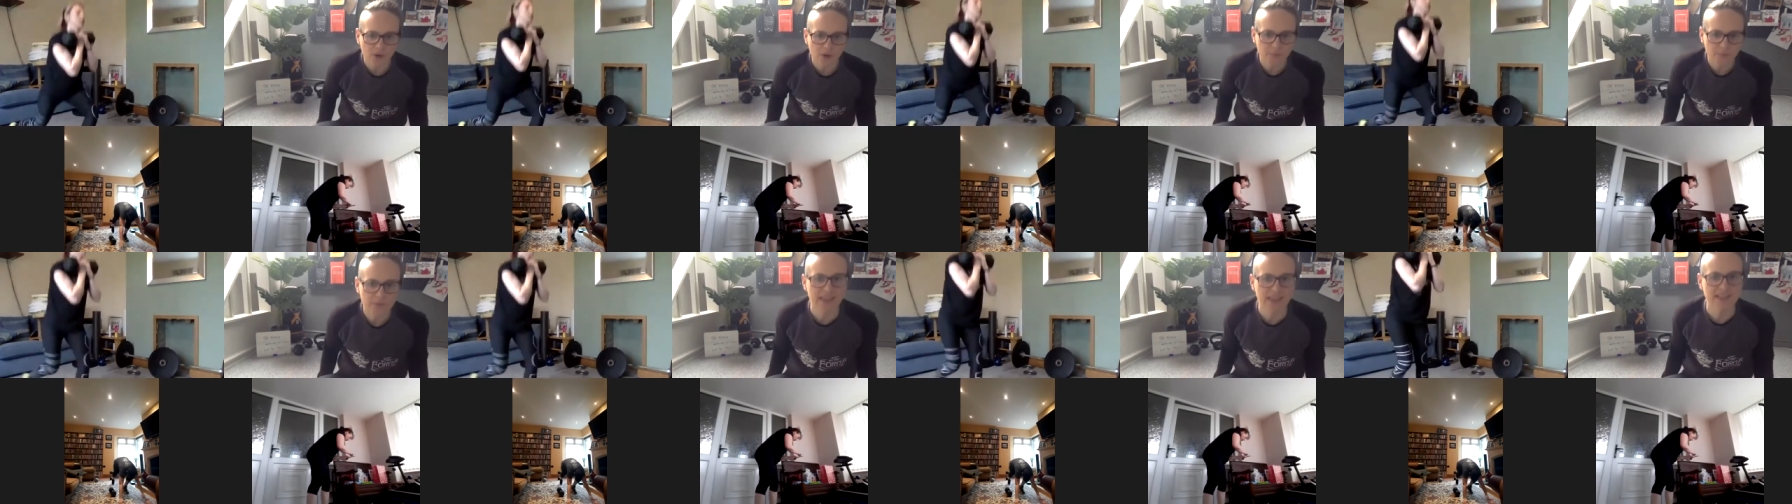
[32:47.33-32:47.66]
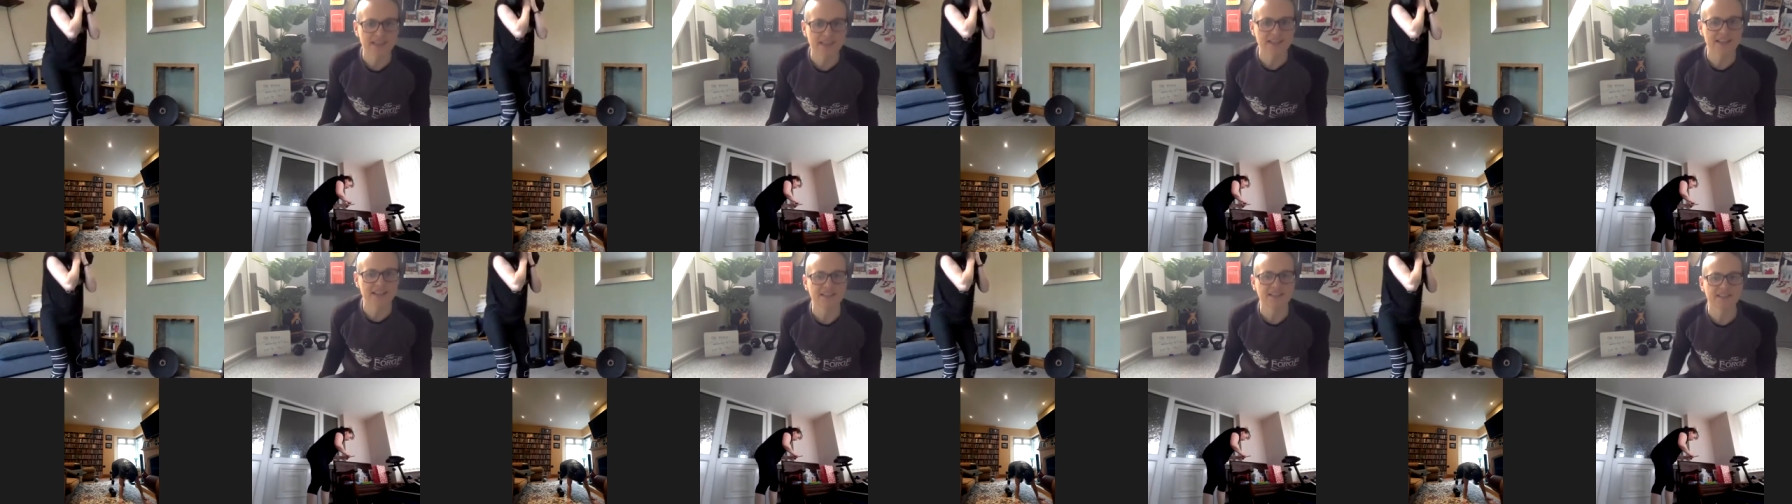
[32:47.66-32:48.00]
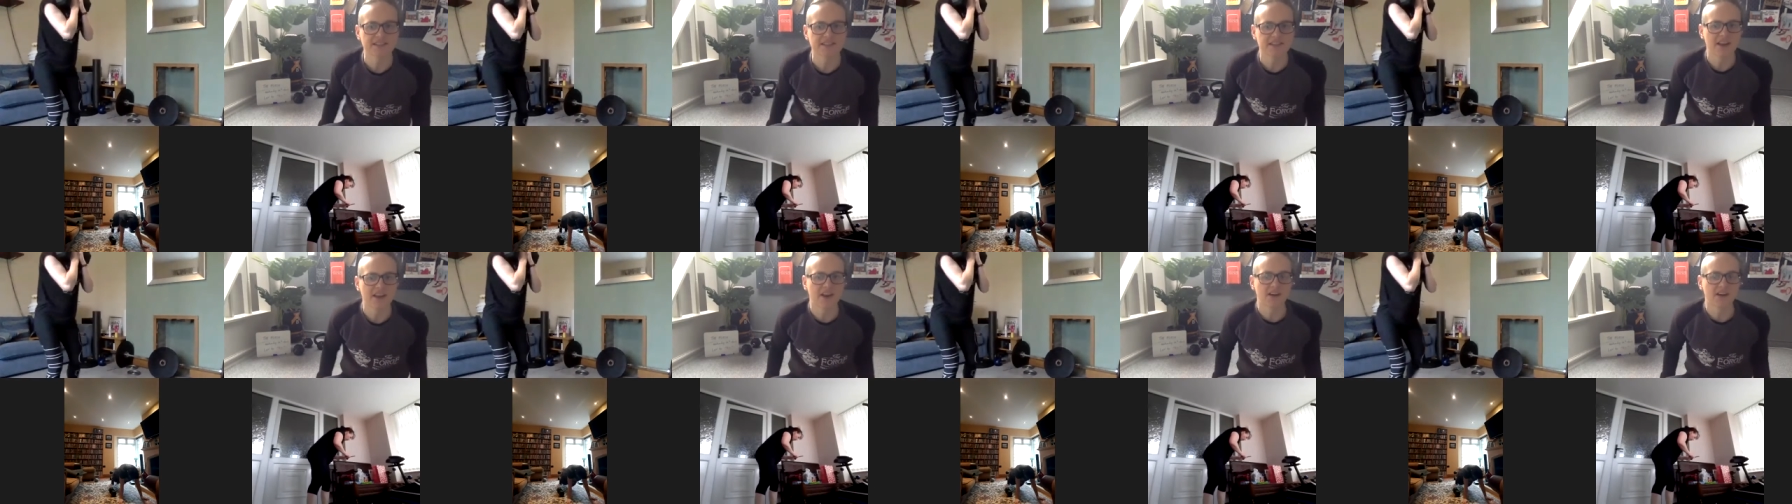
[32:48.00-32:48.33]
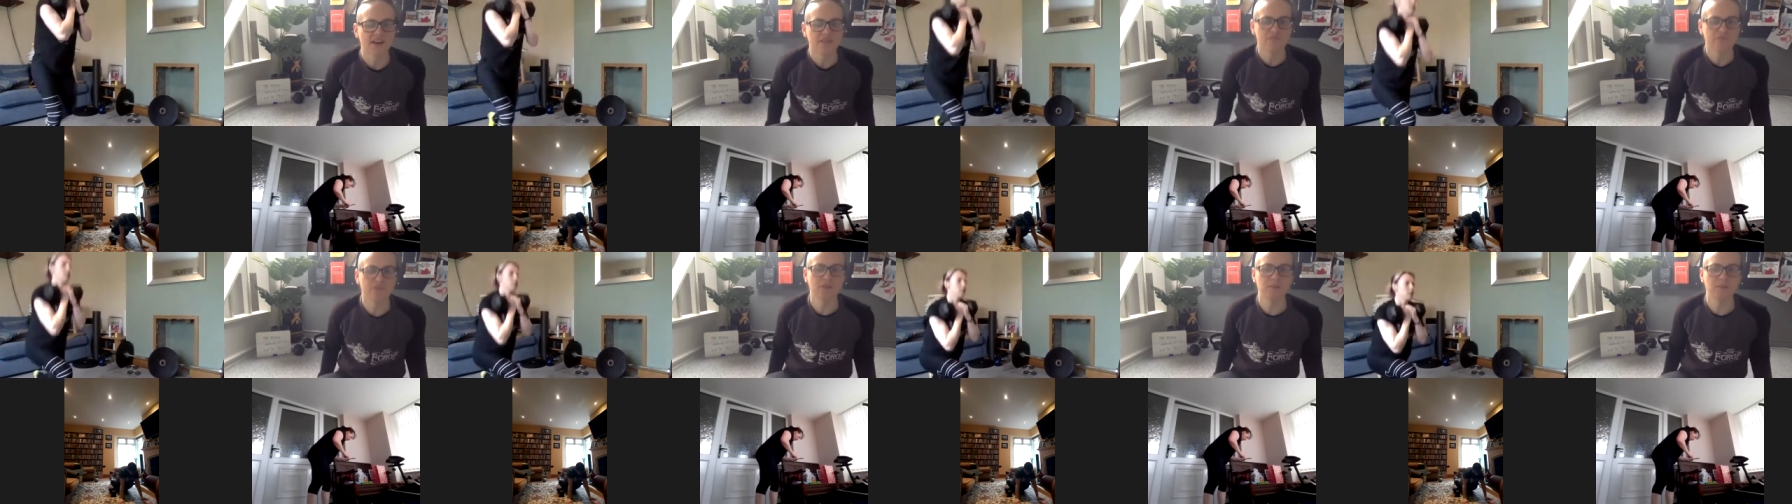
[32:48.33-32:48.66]
pace necessarily
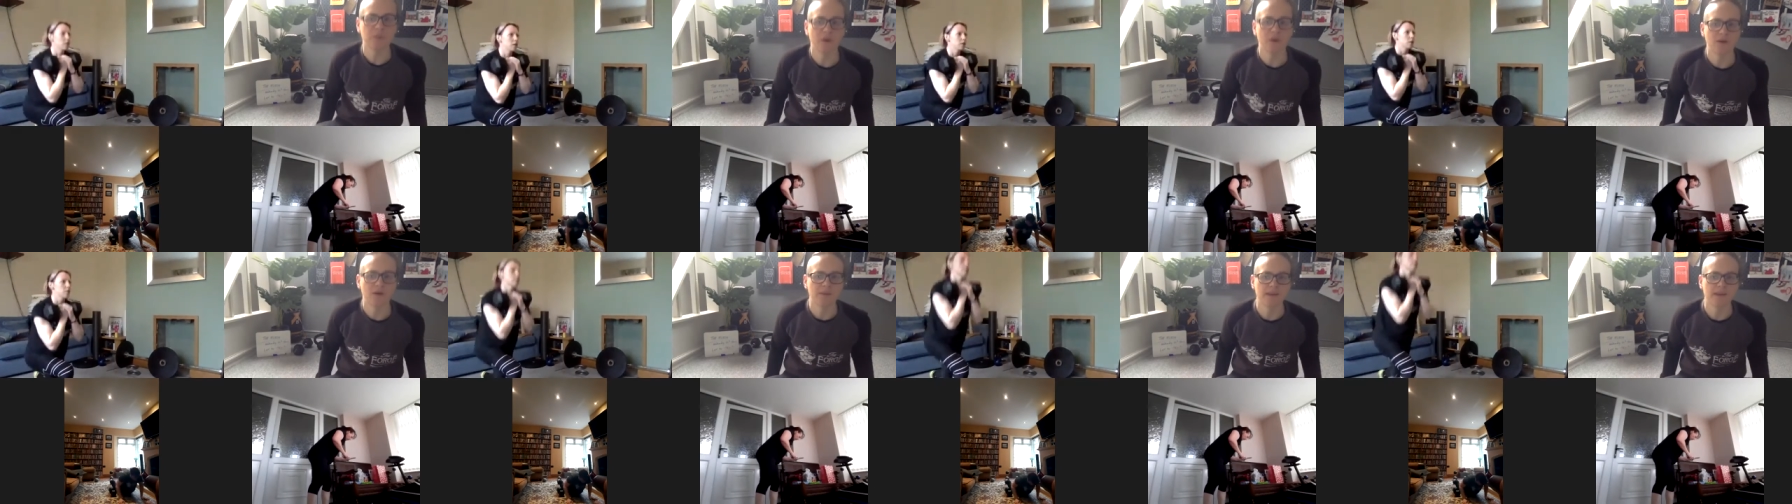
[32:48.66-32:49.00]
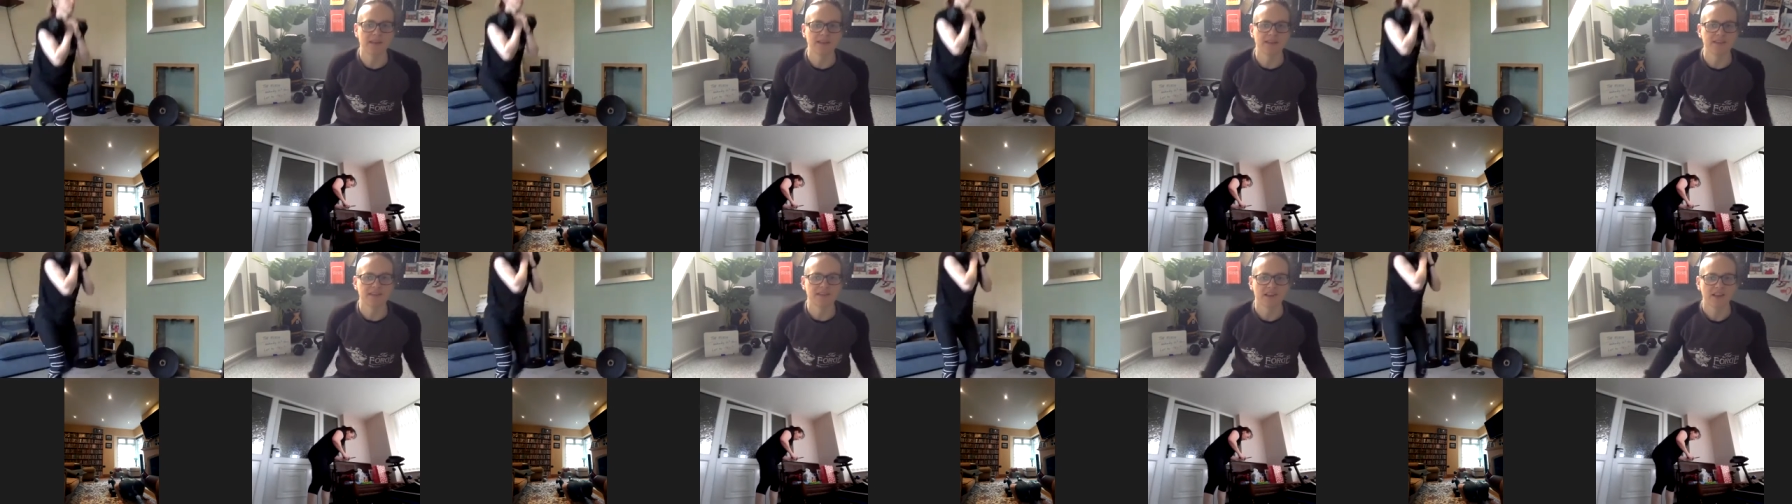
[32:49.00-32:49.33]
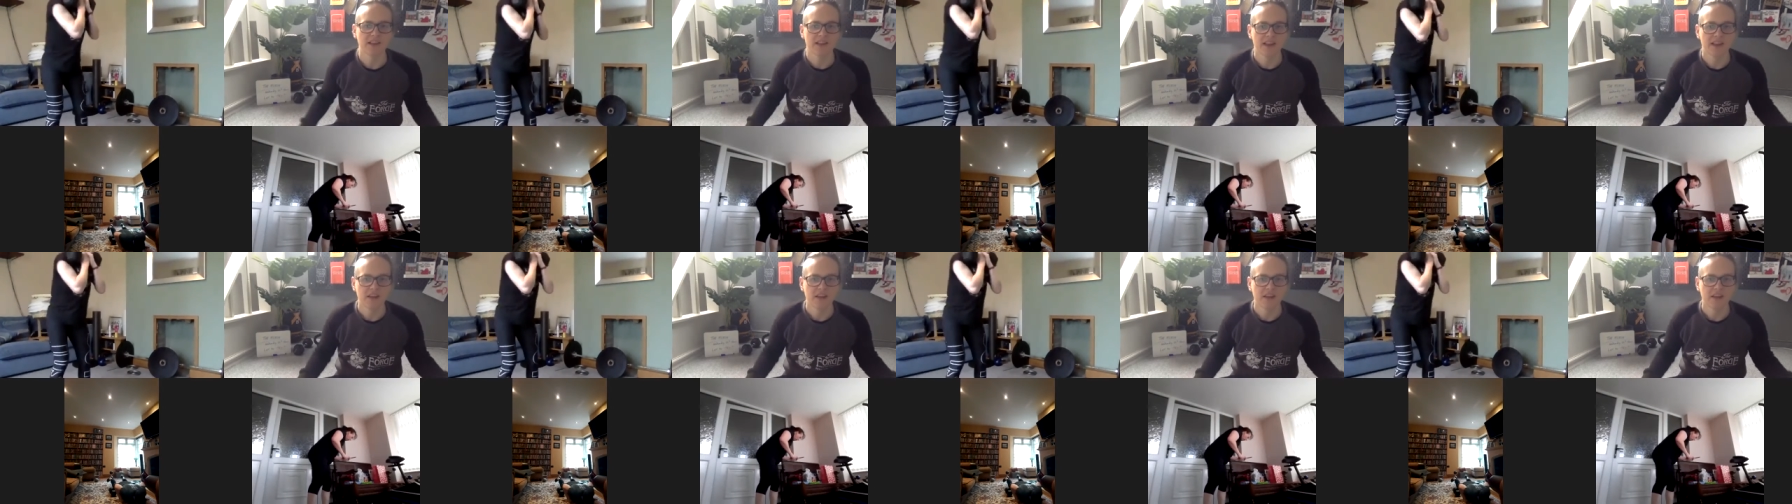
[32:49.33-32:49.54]
for the burpees,